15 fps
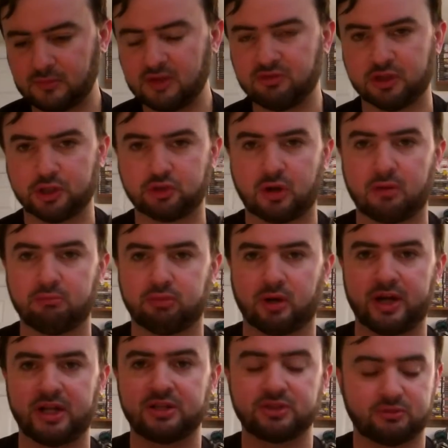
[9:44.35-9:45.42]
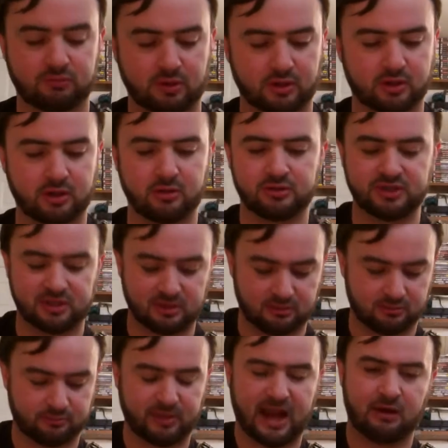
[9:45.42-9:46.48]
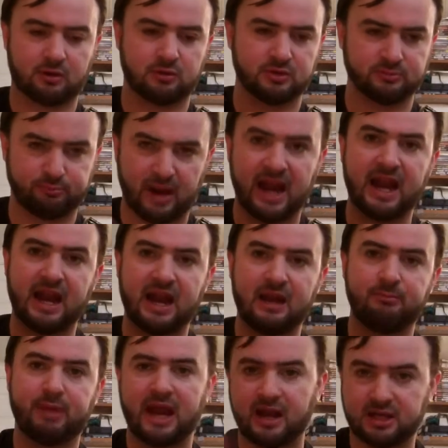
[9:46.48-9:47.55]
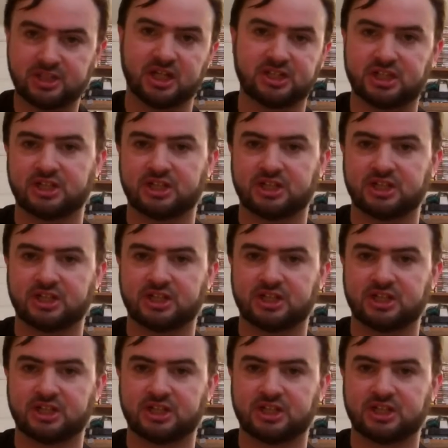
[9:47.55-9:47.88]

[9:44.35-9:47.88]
the drum breaks where it goes into power chords, bam bam, bam